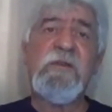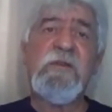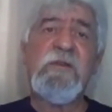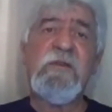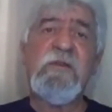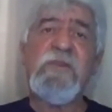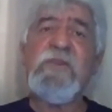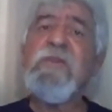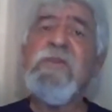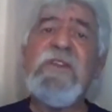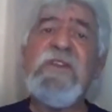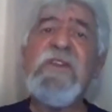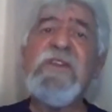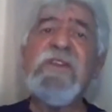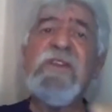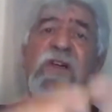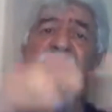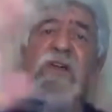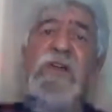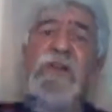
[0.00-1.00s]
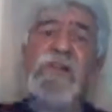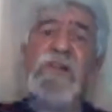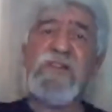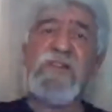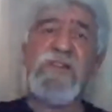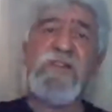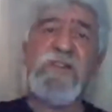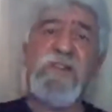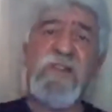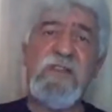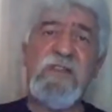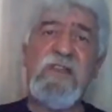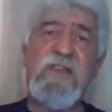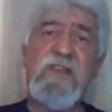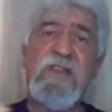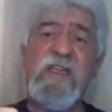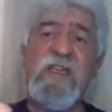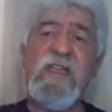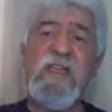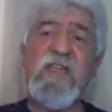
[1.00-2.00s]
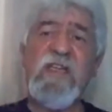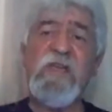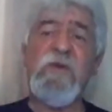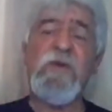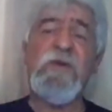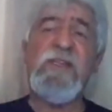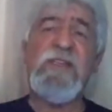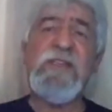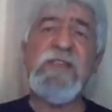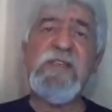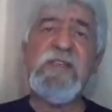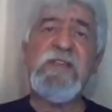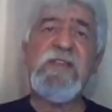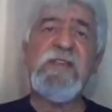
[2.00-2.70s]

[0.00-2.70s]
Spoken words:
You'll enlarge the area we're in.